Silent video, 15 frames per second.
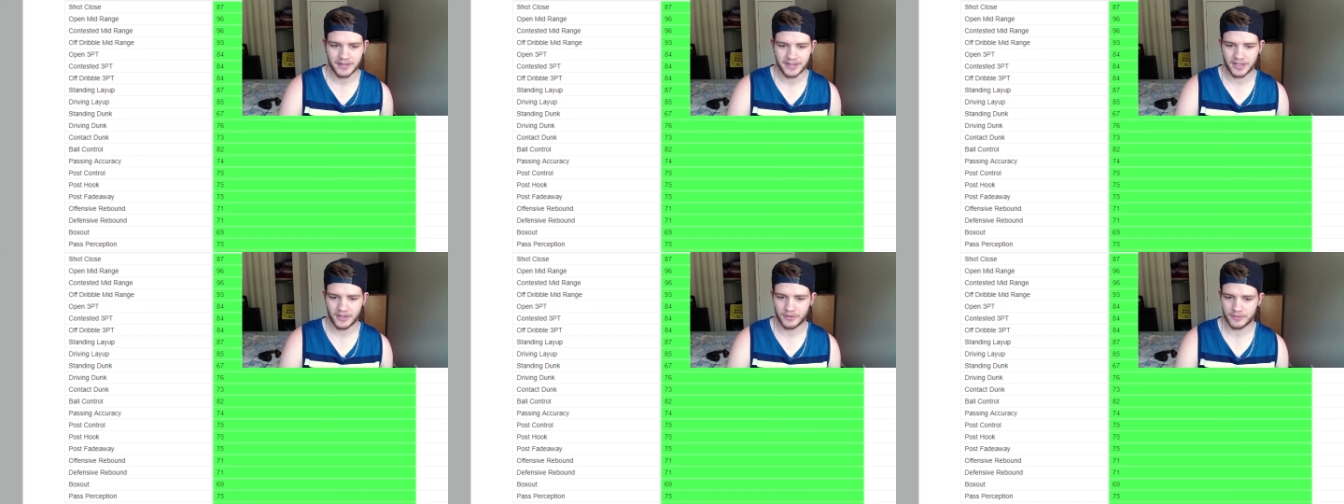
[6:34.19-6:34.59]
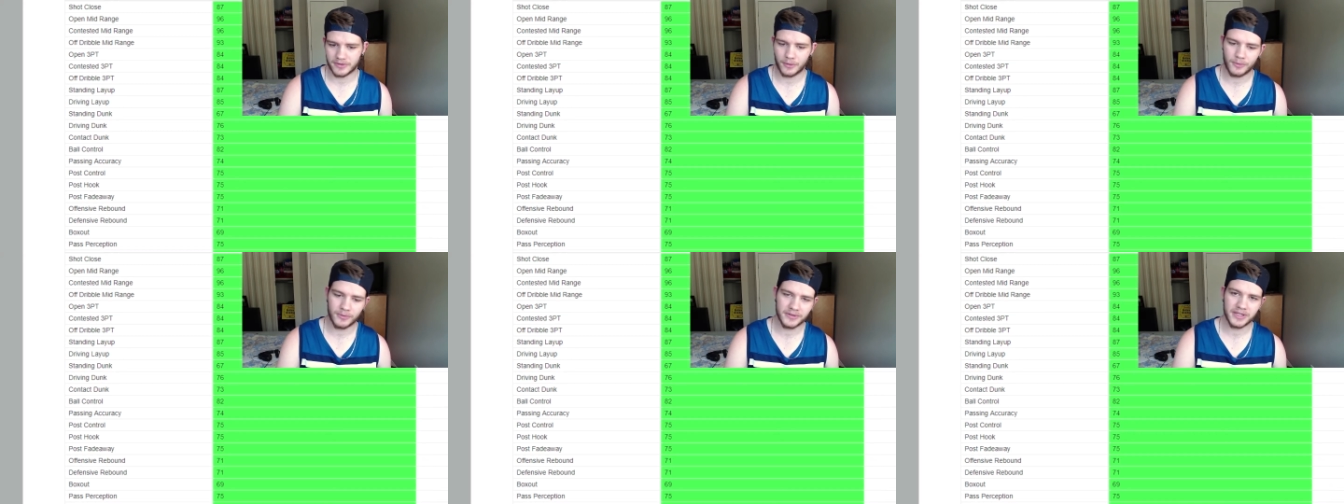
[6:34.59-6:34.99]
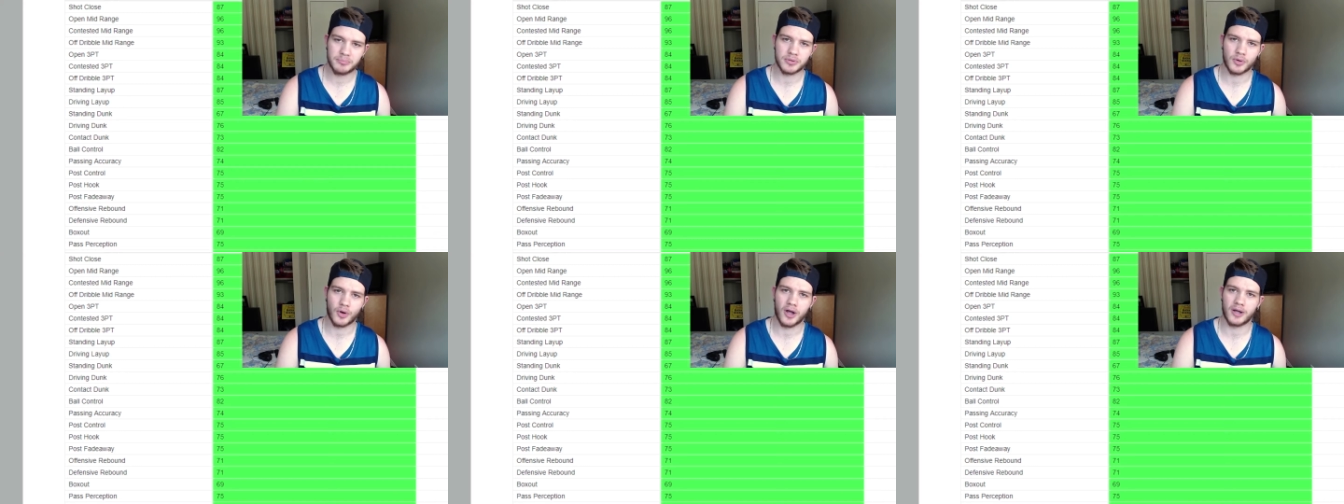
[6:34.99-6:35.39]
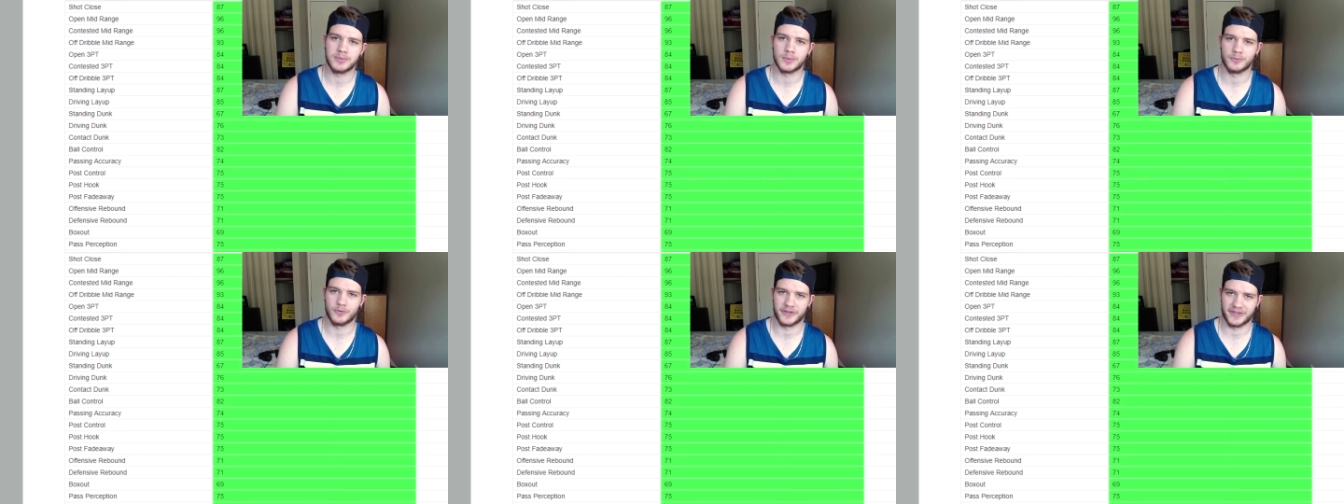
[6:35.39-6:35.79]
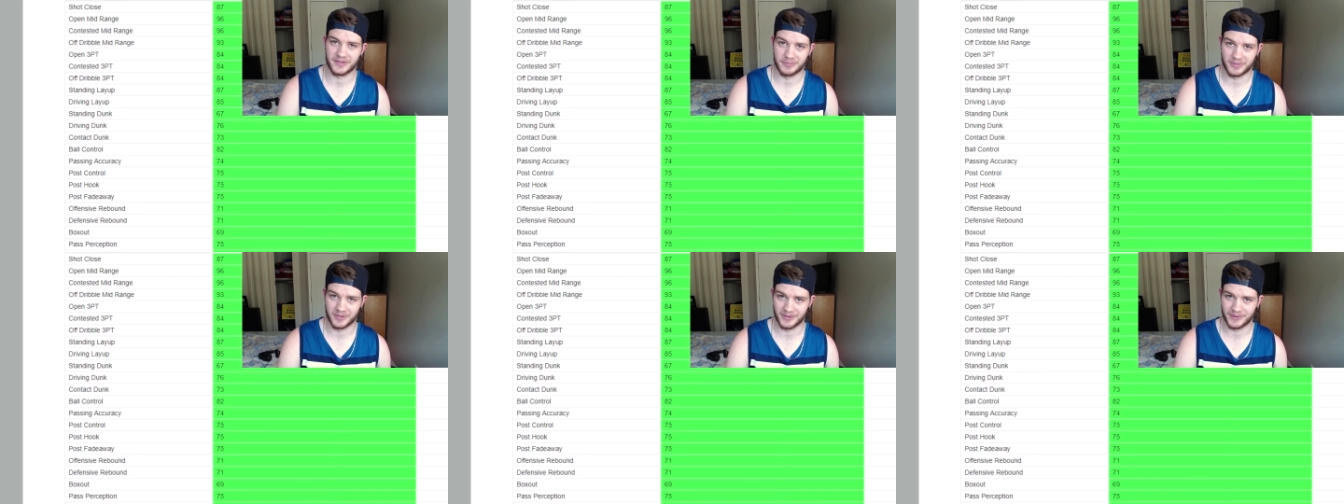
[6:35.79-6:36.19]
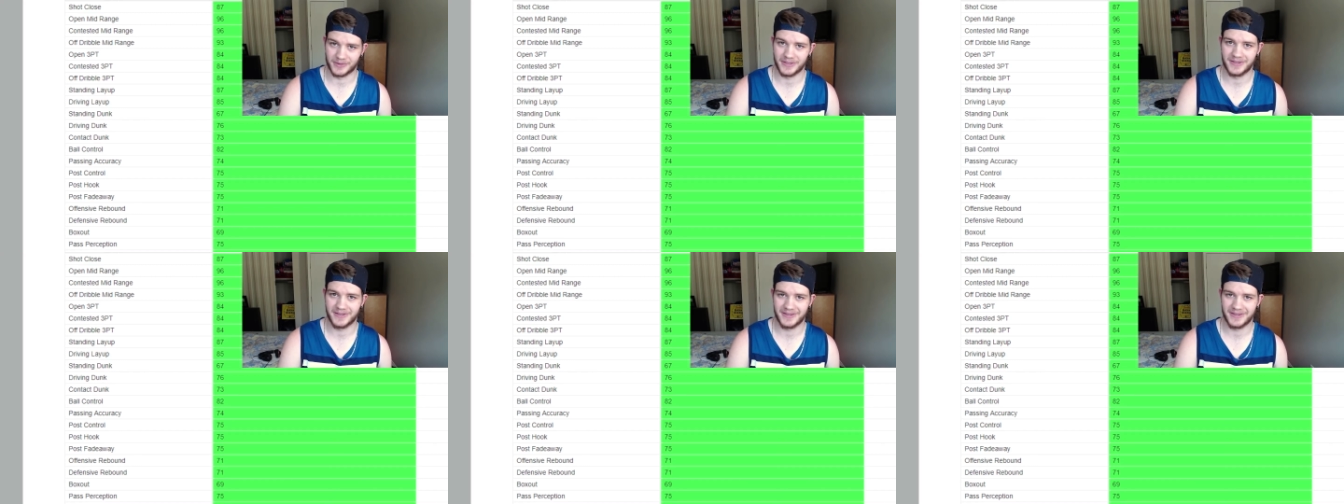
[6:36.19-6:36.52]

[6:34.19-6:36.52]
Now the only problem with this build,